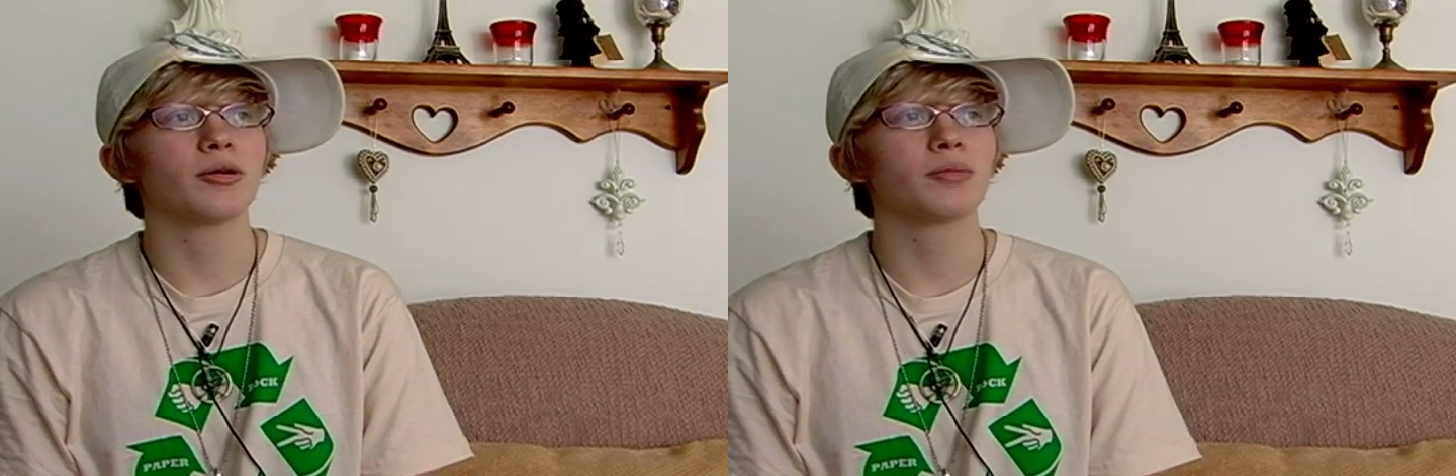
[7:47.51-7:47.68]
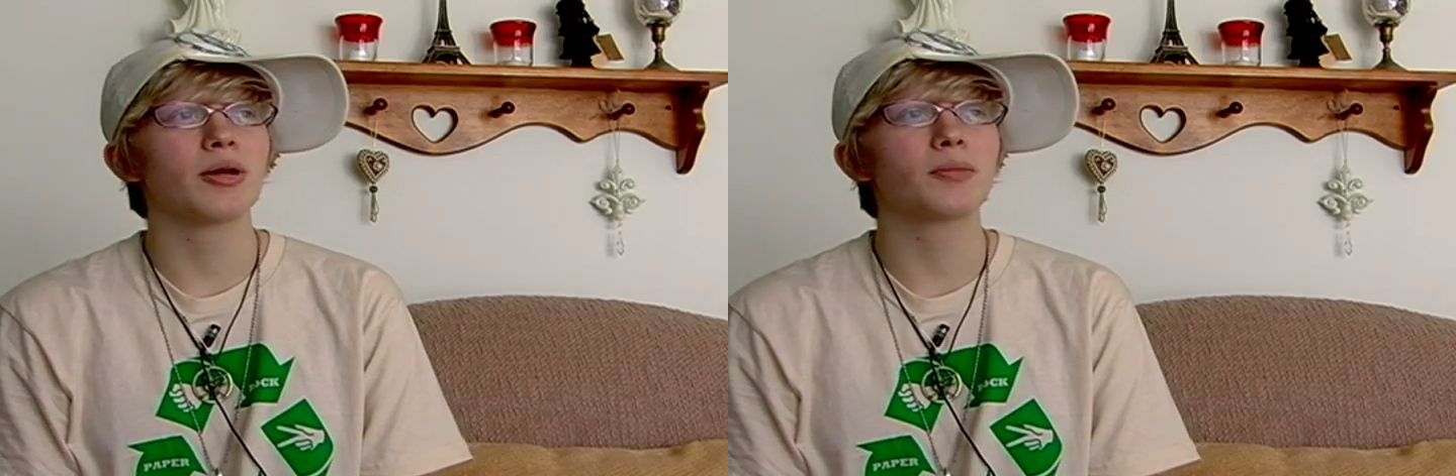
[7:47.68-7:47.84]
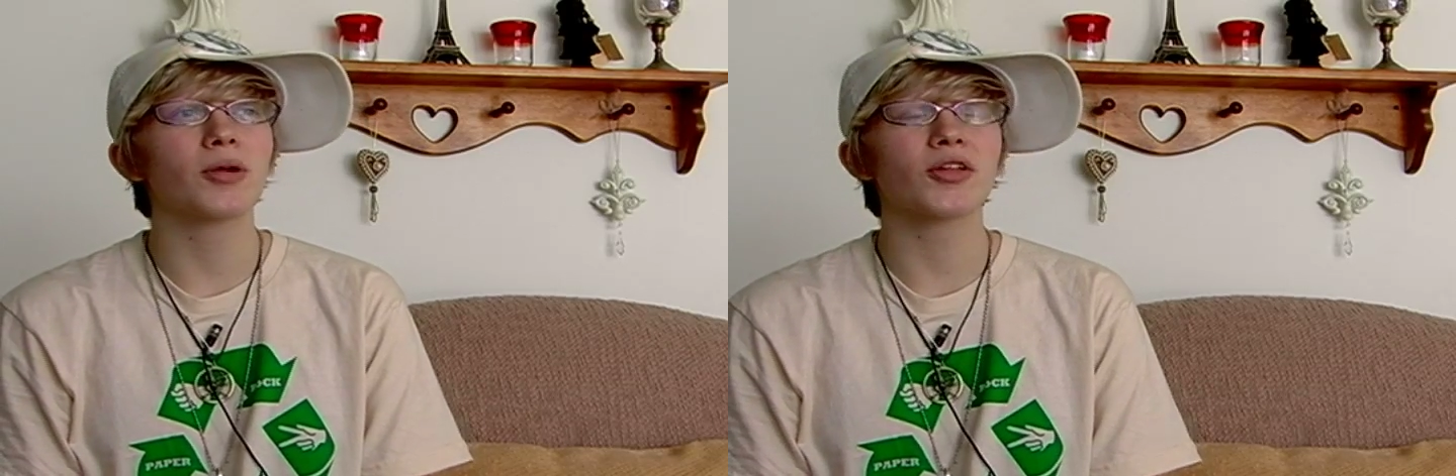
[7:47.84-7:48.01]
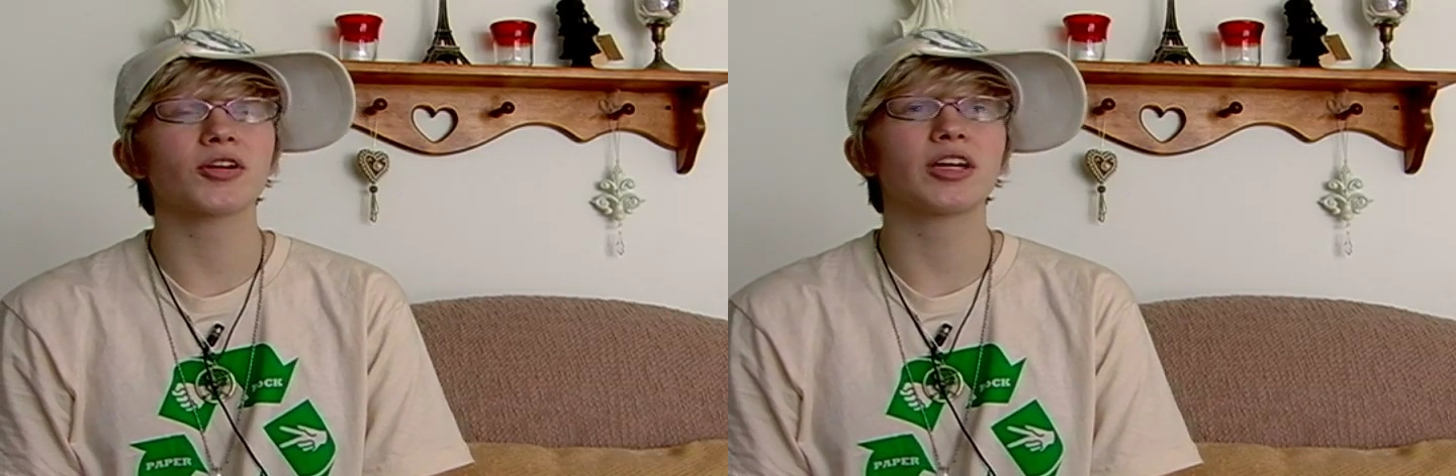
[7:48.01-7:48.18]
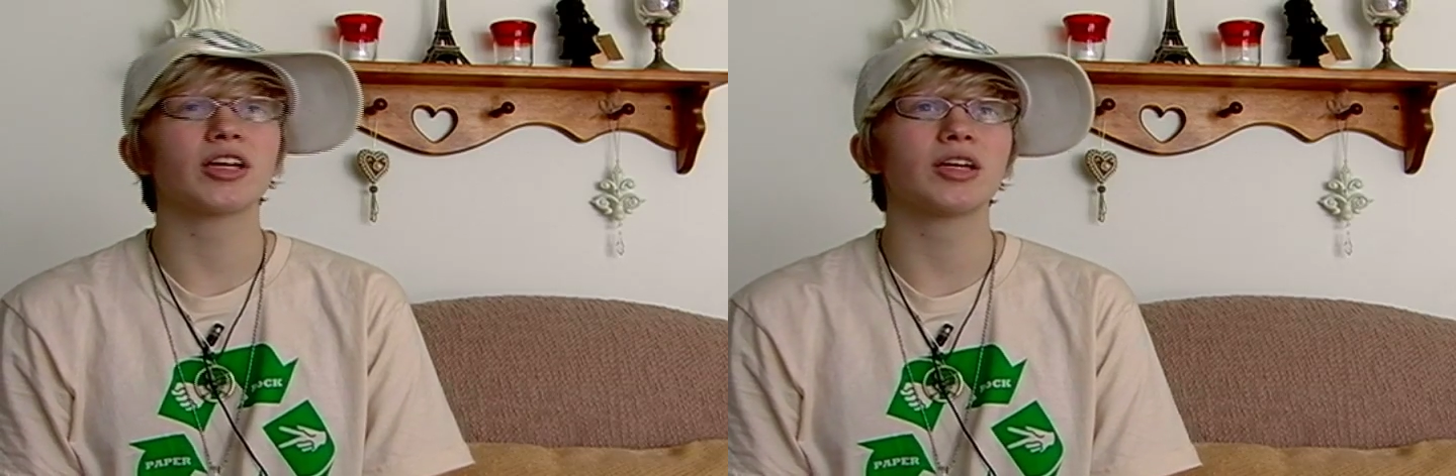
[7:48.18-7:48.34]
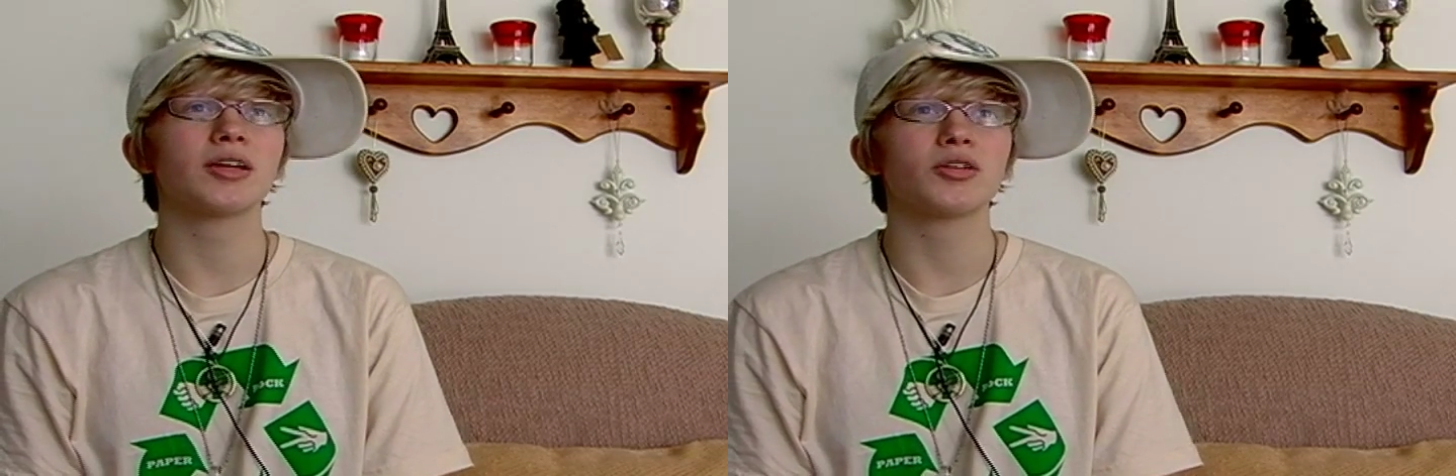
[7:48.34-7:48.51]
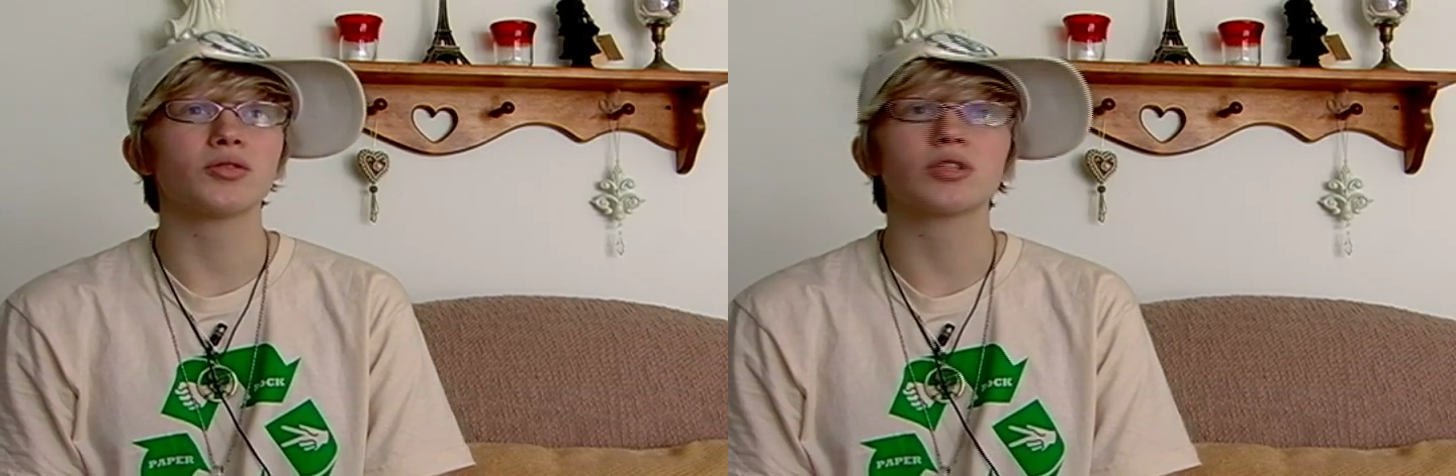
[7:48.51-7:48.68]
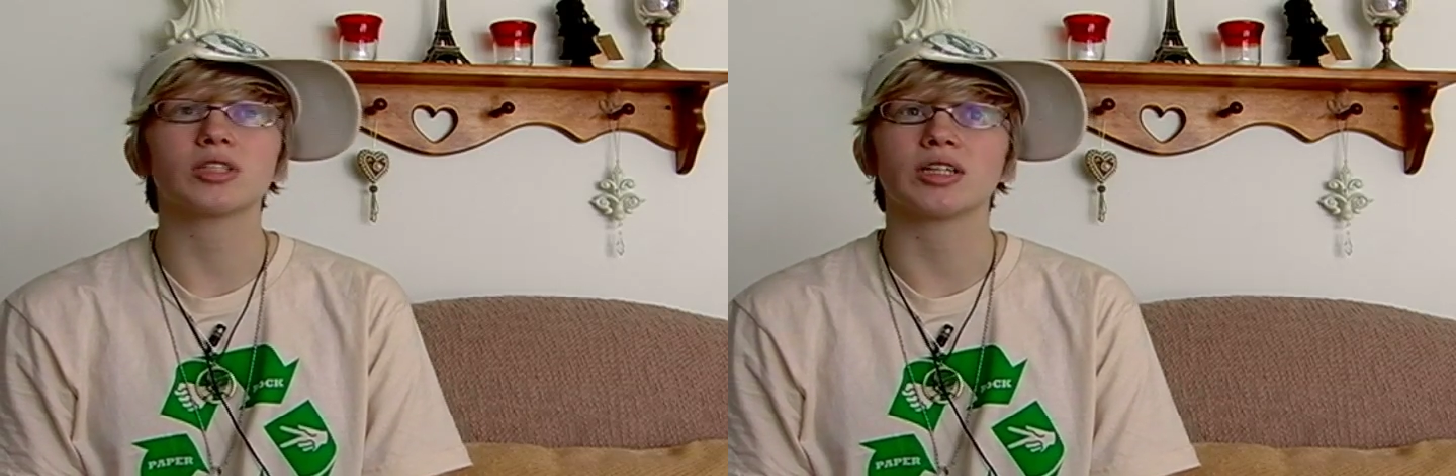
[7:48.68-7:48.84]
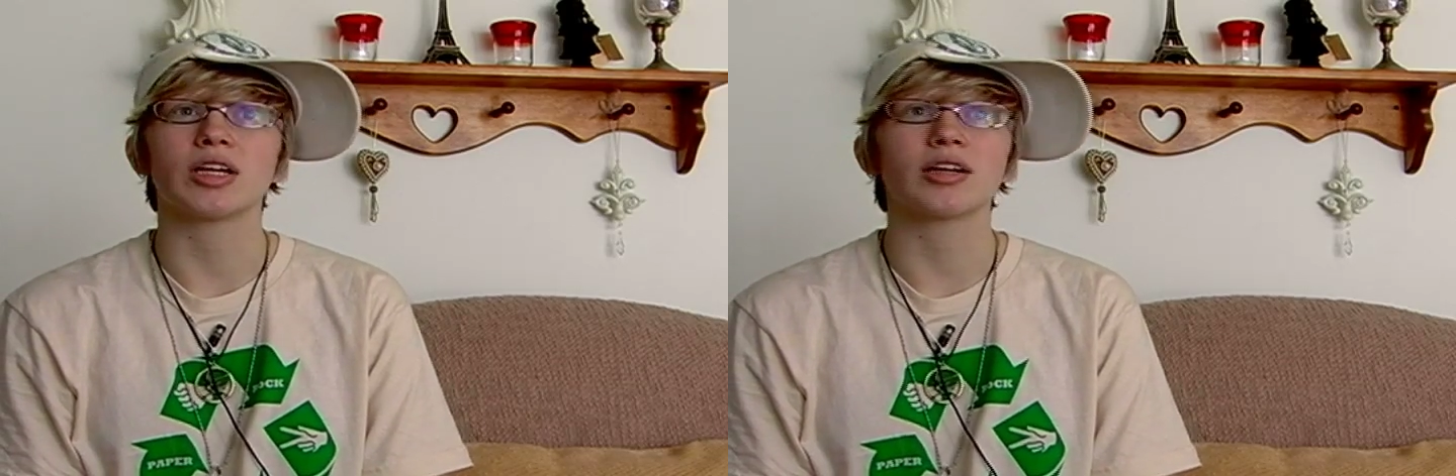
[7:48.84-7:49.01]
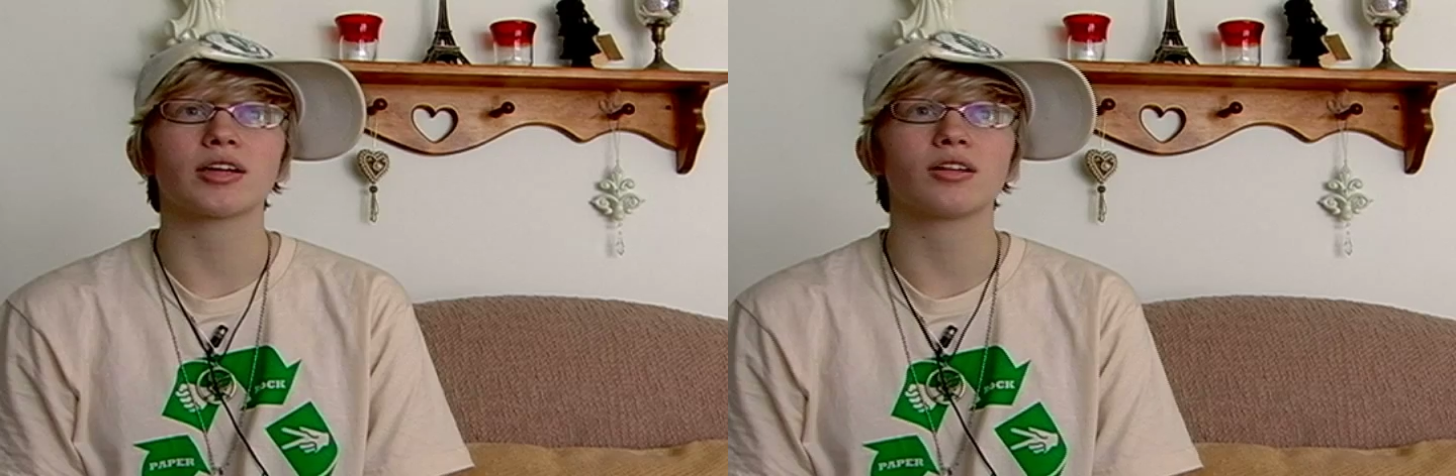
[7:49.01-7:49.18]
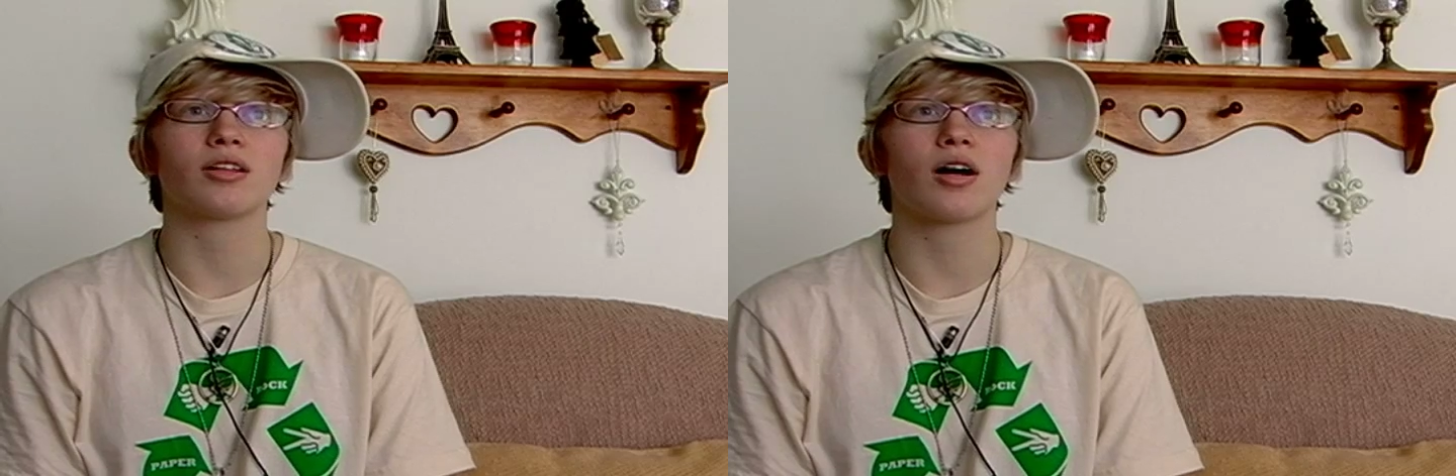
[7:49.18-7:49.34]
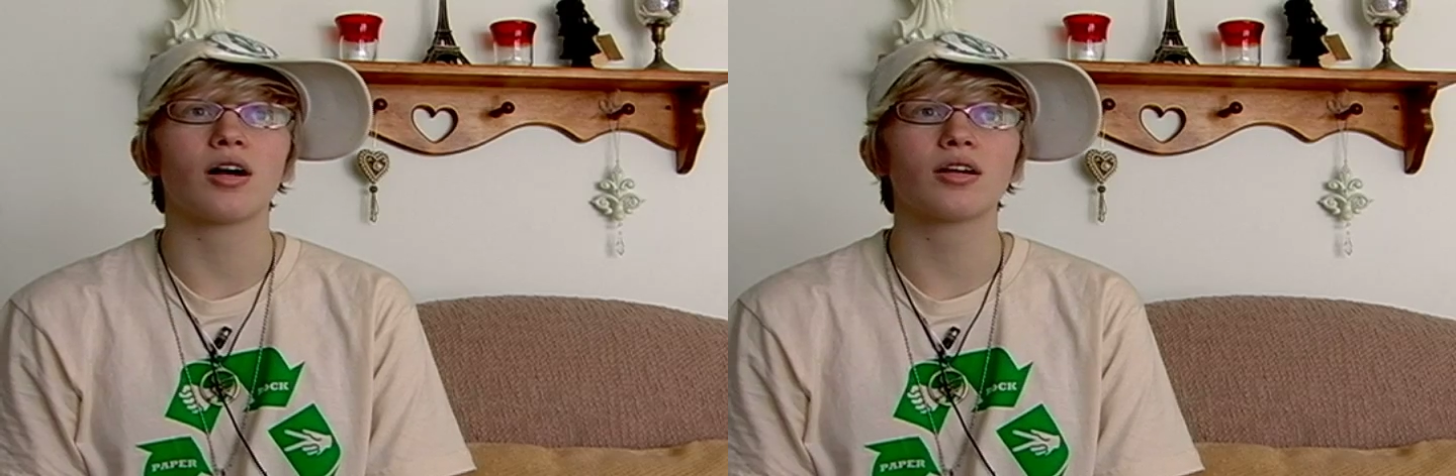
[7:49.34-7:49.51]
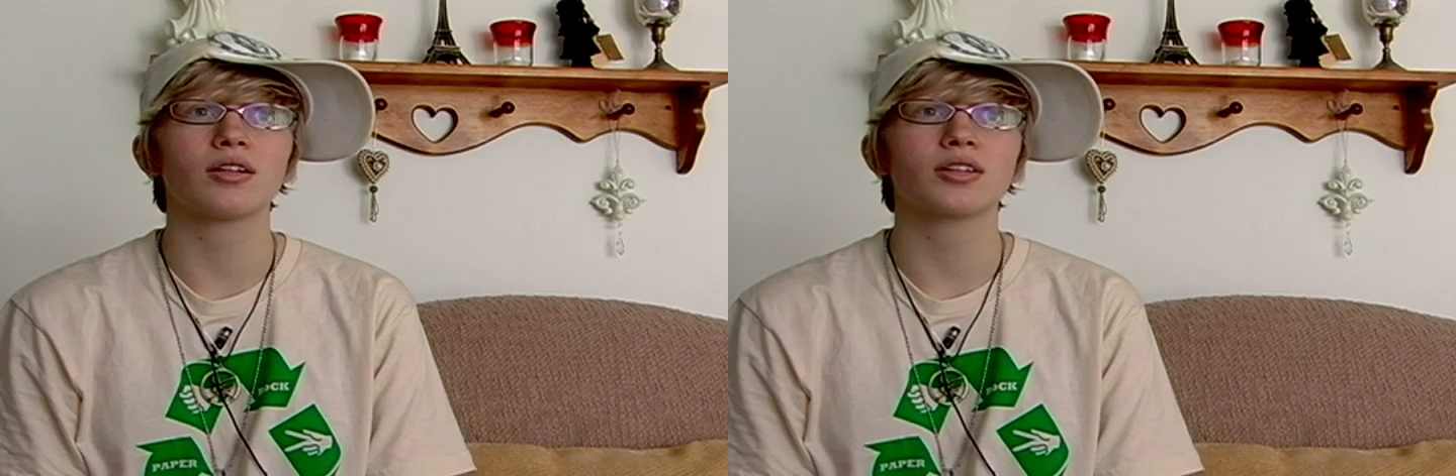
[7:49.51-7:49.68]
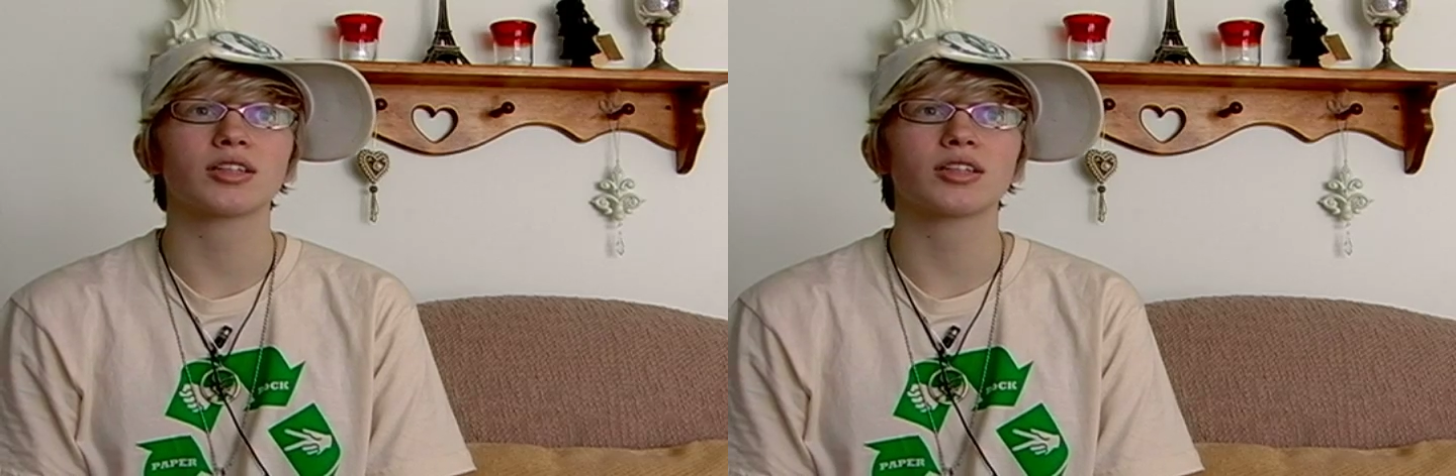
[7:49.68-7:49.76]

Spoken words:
My brother, he used to like it a lot